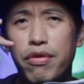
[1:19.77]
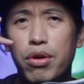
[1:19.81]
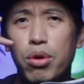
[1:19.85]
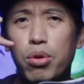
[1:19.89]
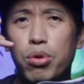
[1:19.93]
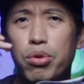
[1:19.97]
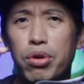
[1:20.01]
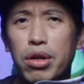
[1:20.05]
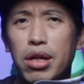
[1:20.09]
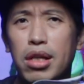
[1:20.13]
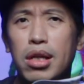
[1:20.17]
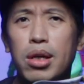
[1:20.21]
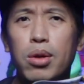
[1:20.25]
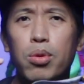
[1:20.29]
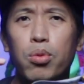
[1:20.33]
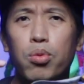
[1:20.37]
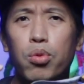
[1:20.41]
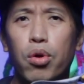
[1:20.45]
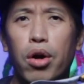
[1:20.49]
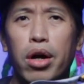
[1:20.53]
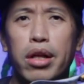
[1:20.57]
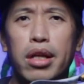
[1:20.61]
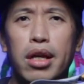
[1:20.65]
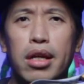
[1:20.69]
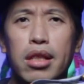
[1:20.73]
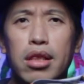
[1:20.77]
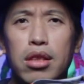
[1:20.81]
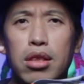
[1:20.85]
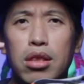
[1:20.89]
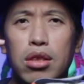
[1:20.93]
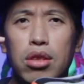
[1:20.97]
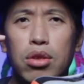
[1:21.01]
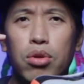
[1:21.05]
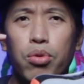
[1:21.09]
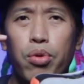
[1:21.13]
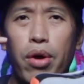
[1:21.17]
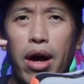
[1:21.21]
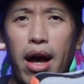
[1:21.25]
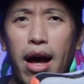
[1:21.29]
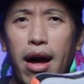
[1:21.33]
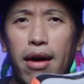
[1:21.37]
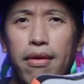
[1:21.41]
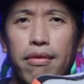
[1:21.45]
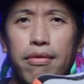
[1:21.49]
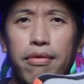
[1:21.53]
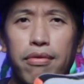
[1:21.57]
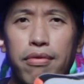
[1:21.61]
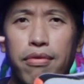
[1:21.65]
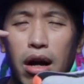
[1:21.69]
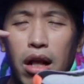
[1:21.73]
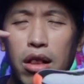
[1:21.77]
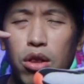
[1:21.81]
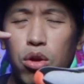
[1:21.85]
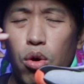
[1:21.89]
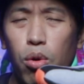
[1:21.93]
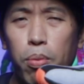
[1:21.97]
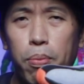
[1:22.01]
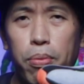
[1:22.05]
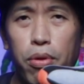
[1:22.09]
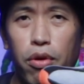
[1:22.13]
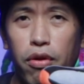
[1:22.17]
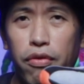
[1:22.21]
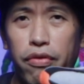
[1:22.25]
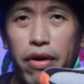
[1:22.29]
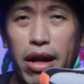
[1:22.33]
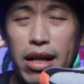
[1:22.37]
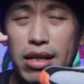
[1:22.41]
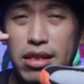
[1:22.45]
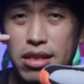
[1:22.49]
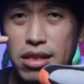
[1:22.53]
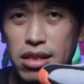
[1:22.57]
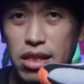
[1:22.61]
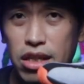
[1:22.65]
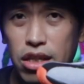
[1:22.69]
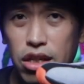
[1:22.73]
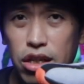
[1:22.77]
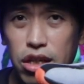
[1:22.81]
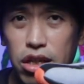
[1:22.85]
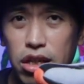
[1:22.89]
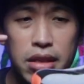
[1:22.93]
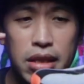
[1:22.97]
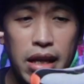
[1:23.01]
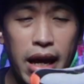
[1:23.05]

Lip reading: If you really want it to have a low profile sneaker,